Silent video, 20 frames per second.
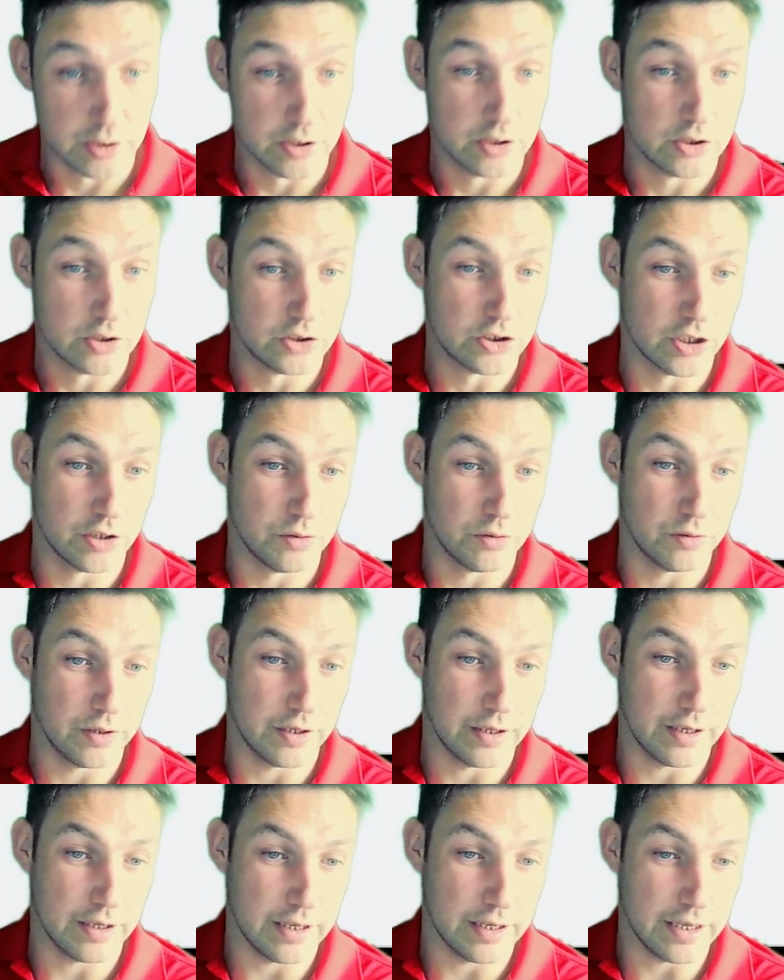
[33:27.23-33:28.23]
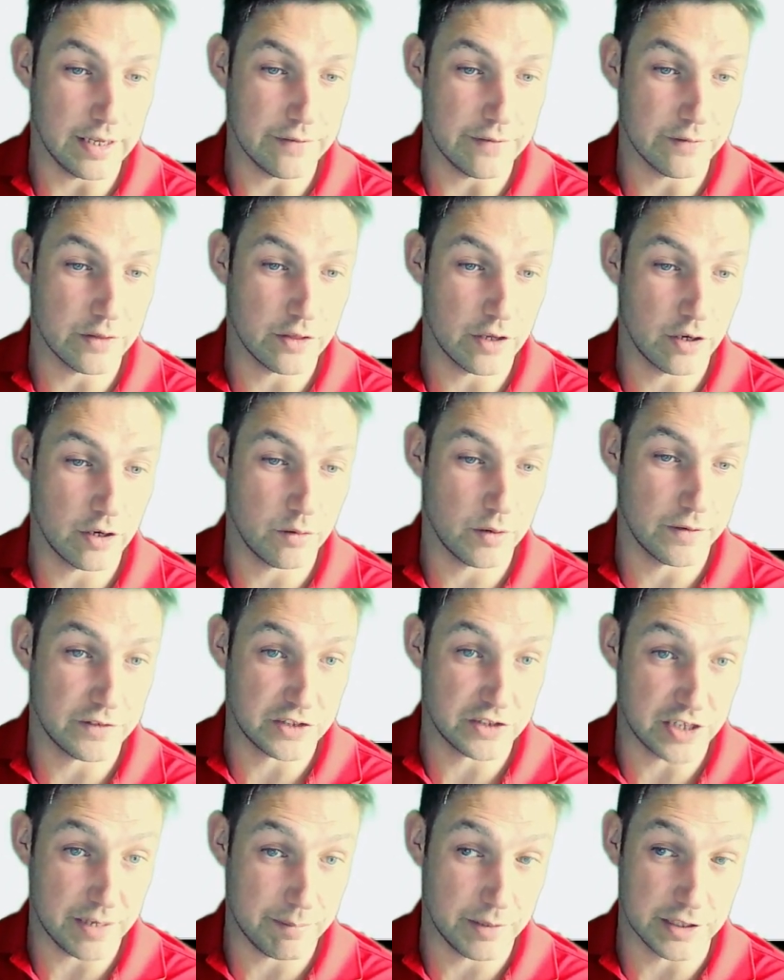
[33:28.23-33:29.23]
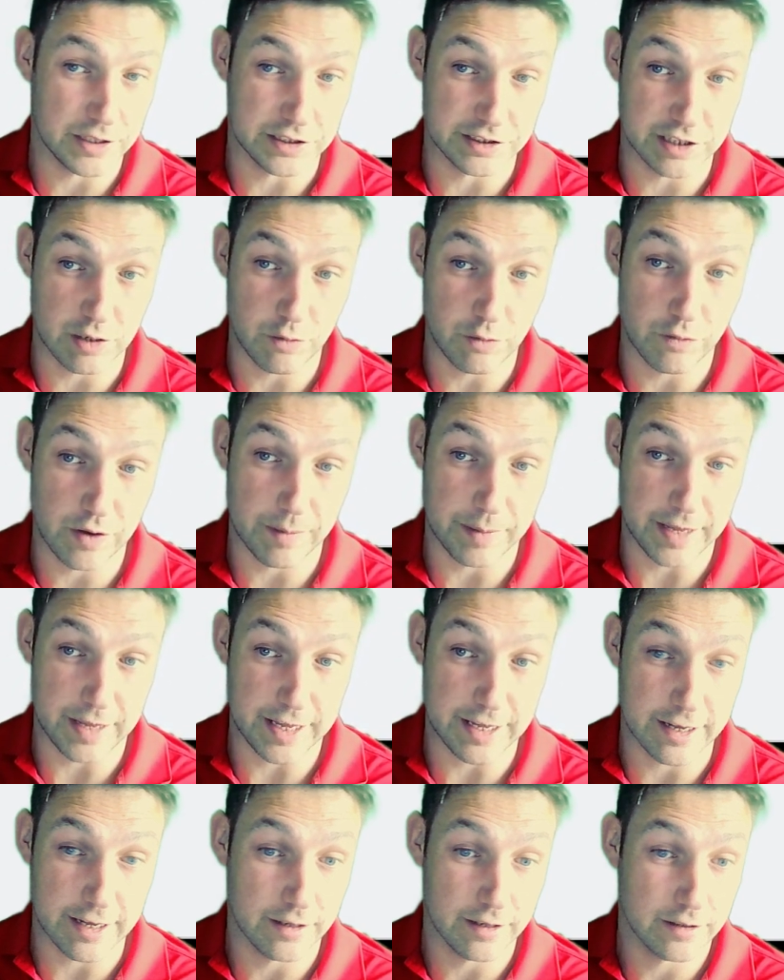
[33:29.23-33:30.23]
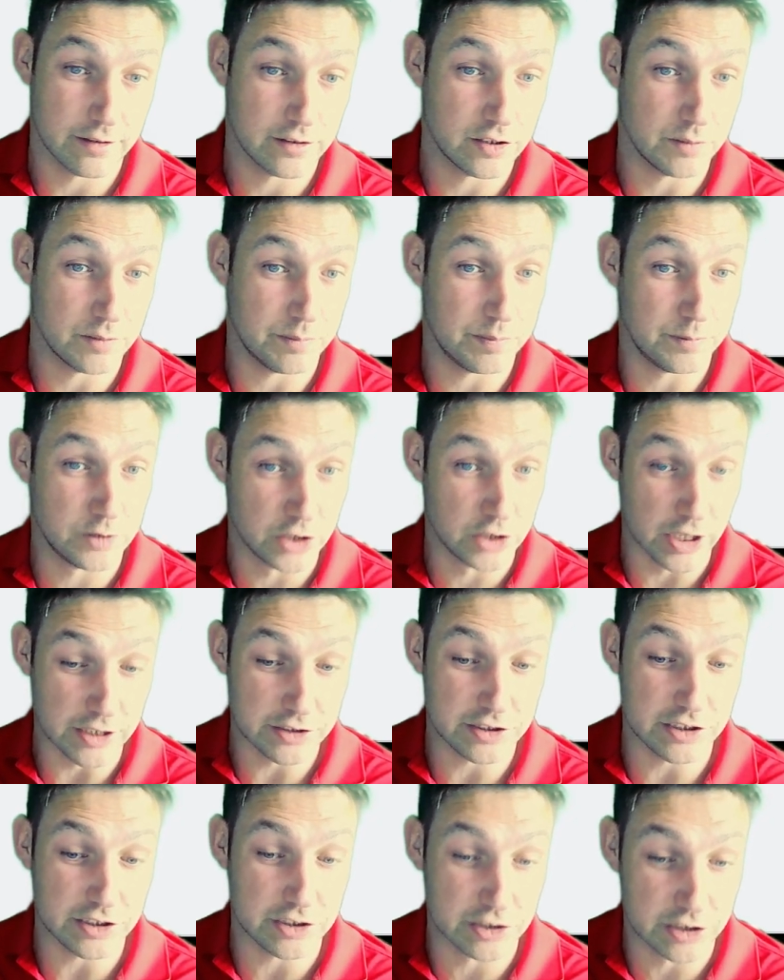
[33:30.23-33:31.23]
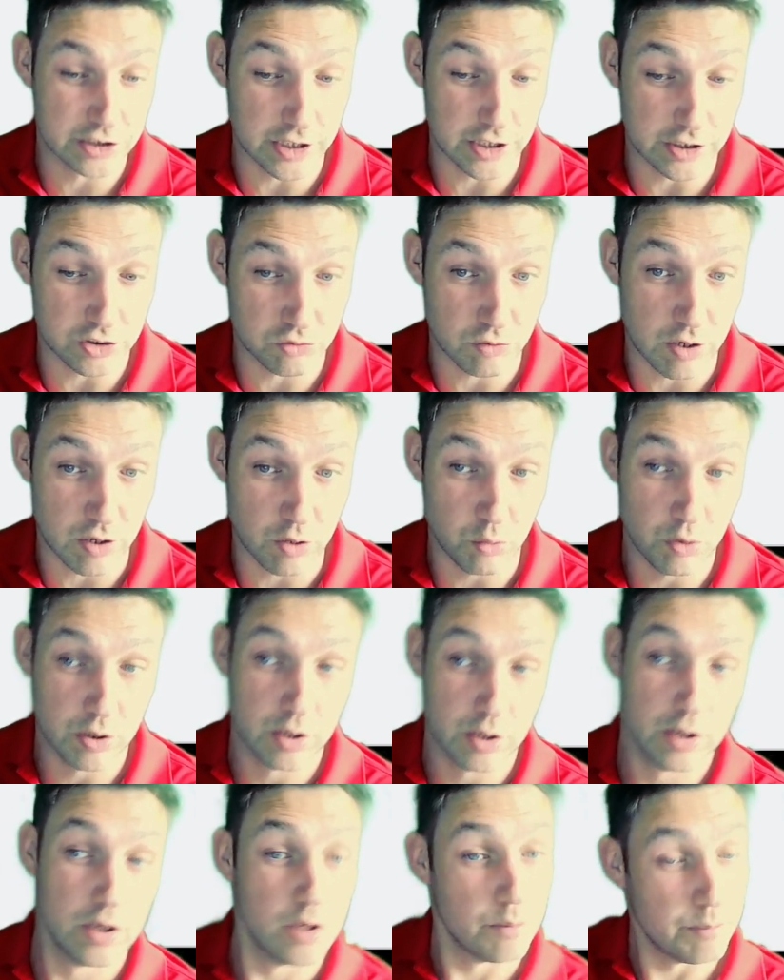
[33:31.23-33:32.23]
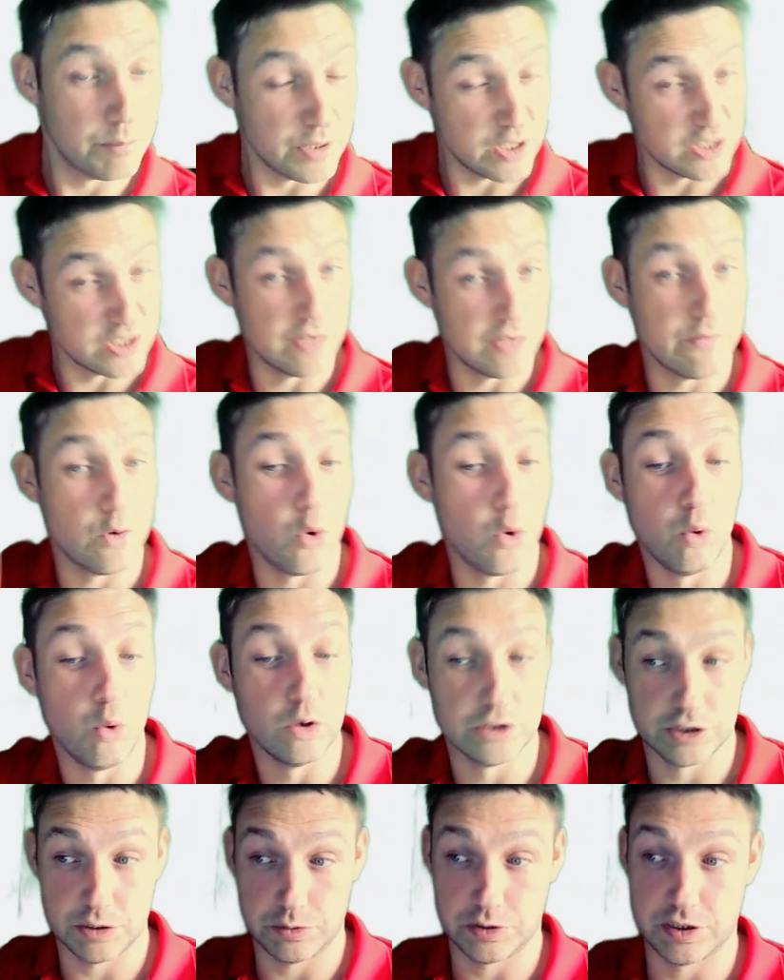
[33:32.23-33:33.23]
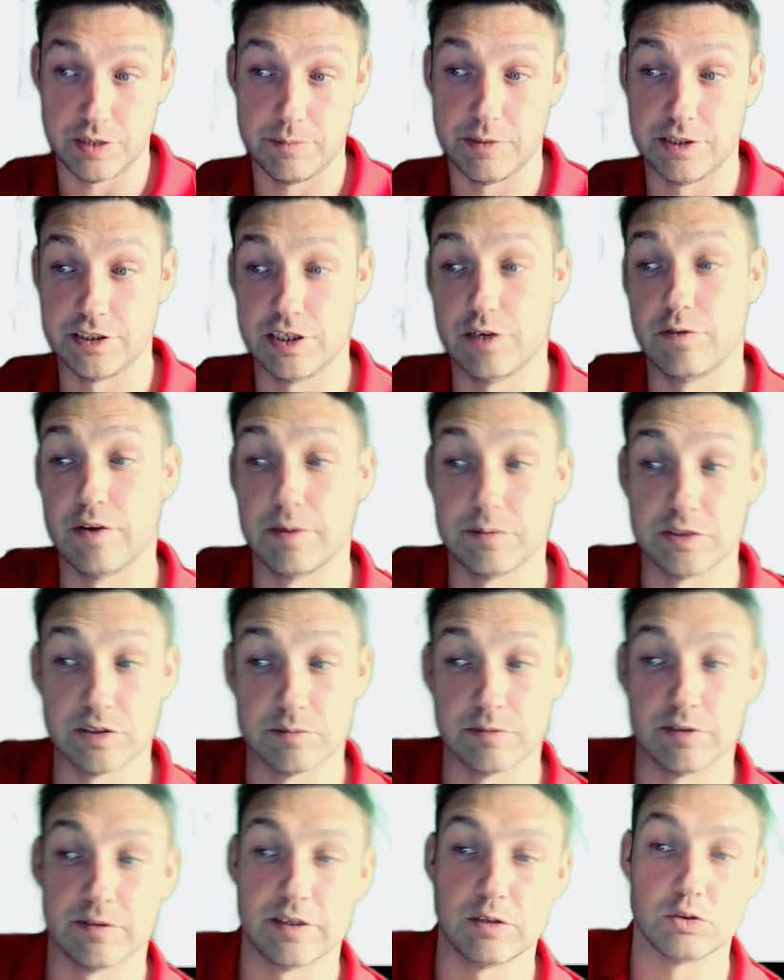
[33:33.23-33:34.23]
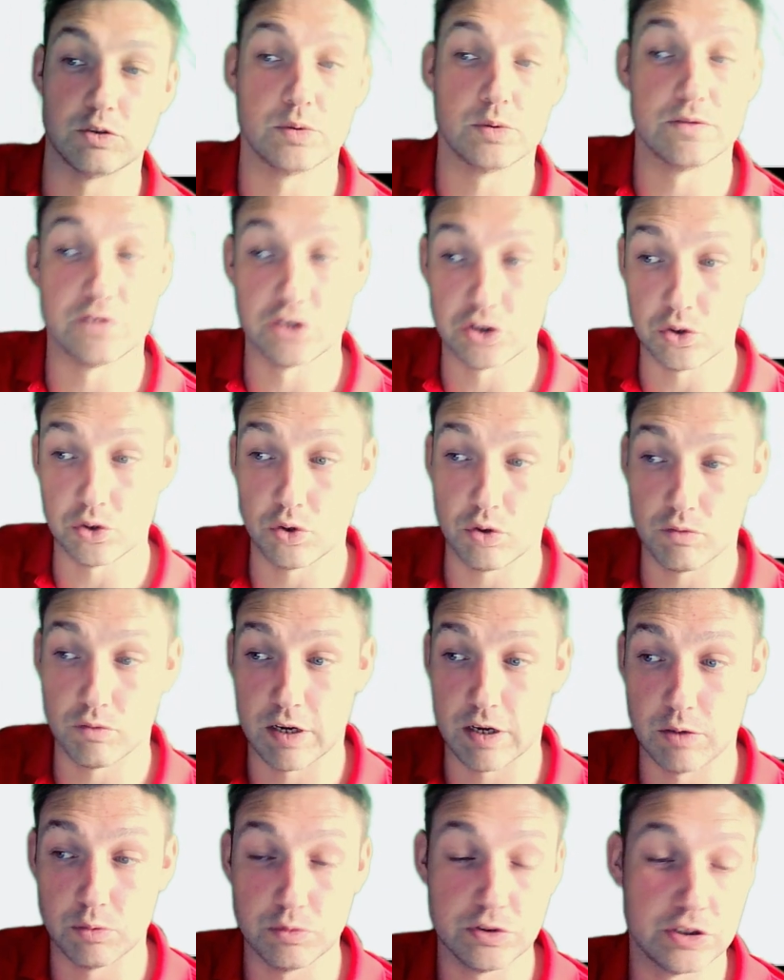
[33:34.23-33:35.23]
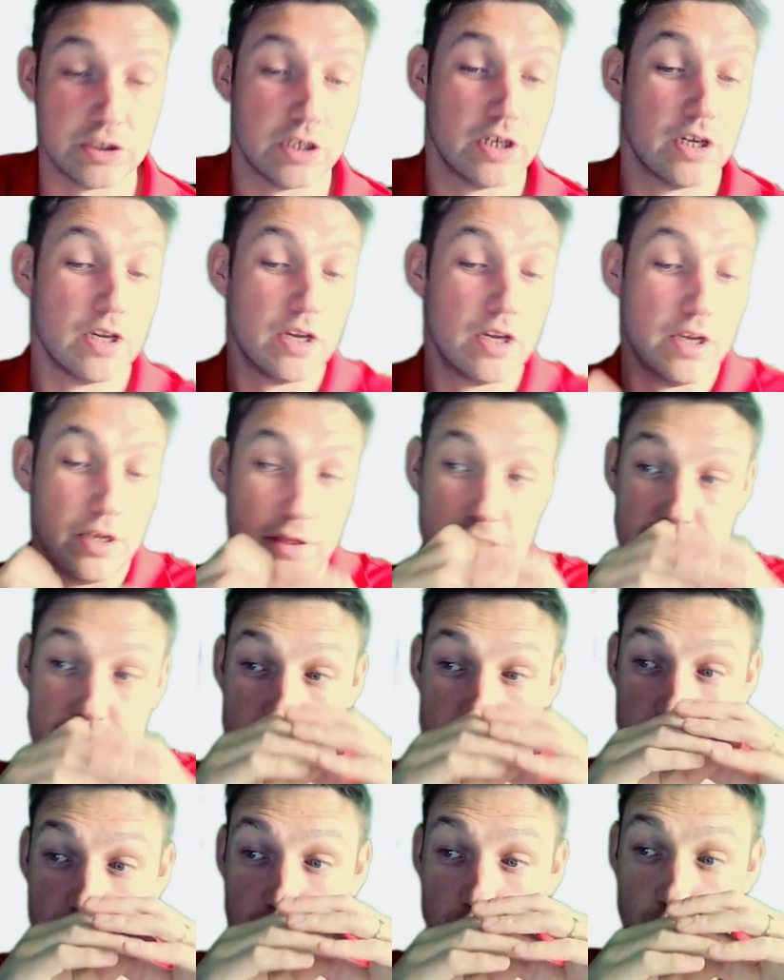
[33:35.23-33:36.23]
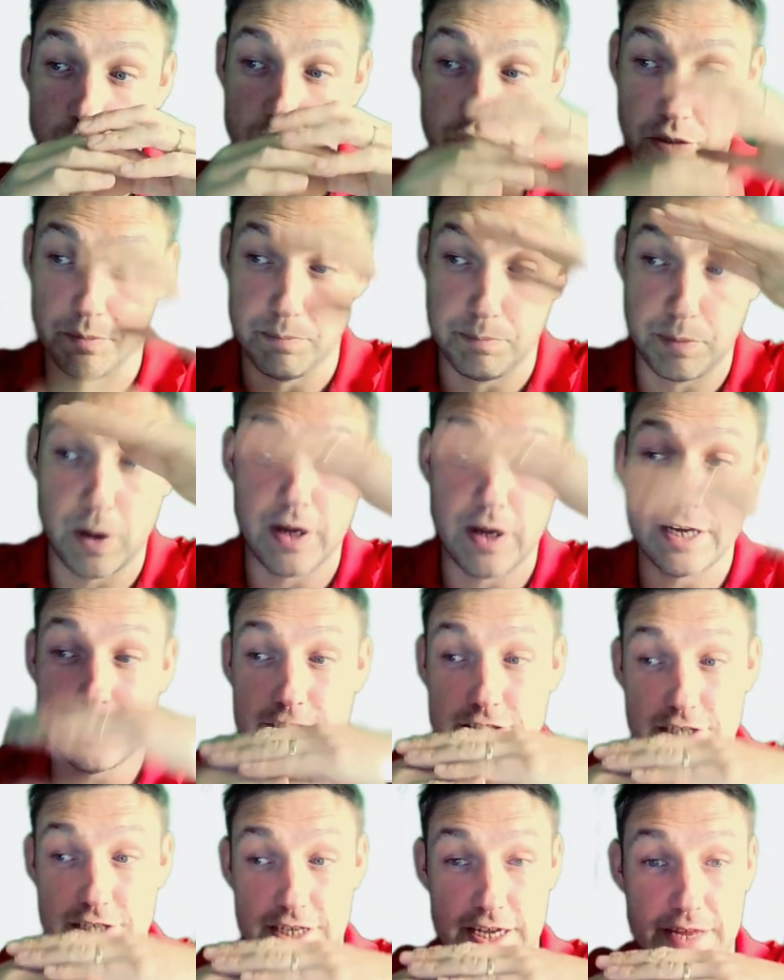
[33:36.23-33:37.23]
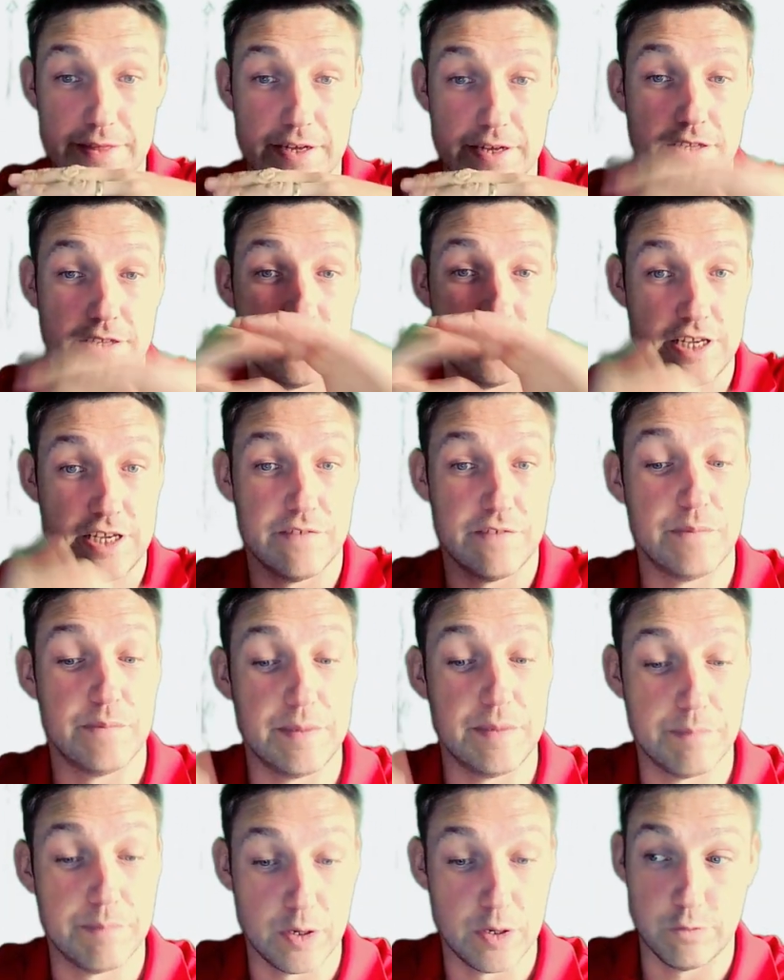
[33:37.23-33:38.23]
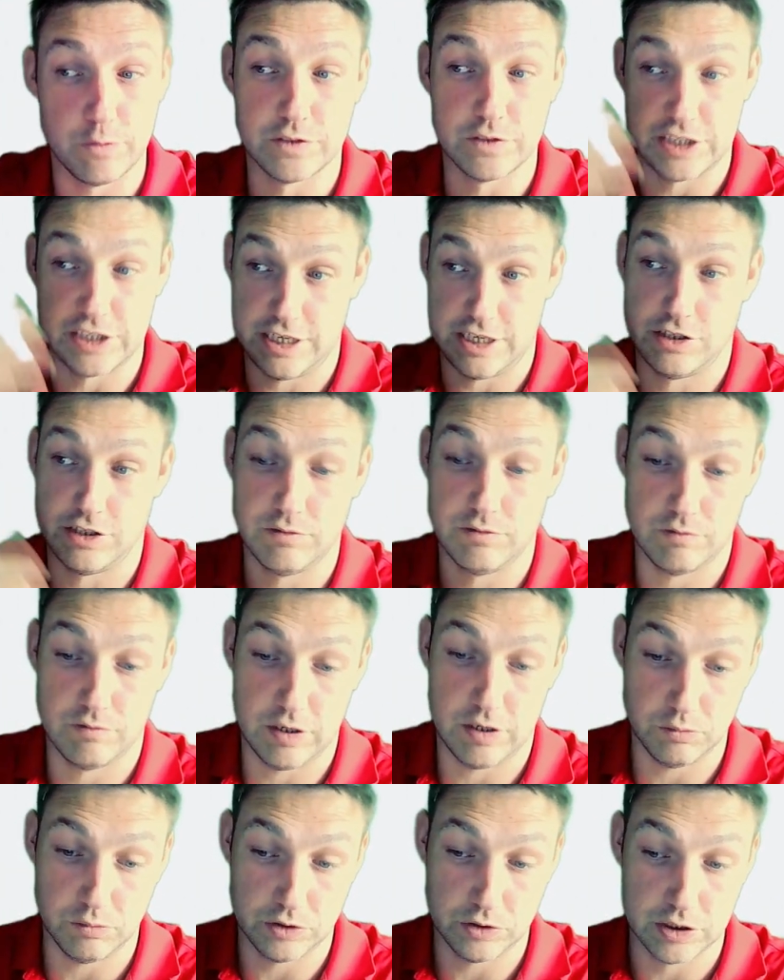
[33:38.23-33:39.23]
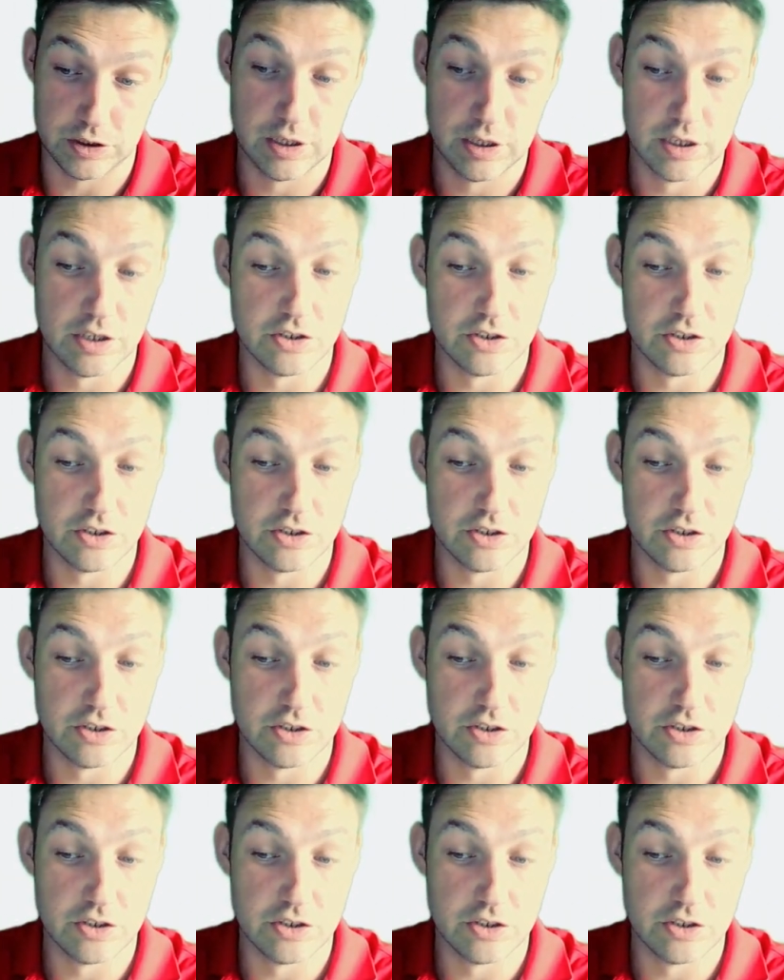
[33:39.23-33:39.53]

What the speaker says: So even though I've set myself up here to just this search role, because I've also set myself up somewhere else with store roles, these roles combine together to give me both sets of roles.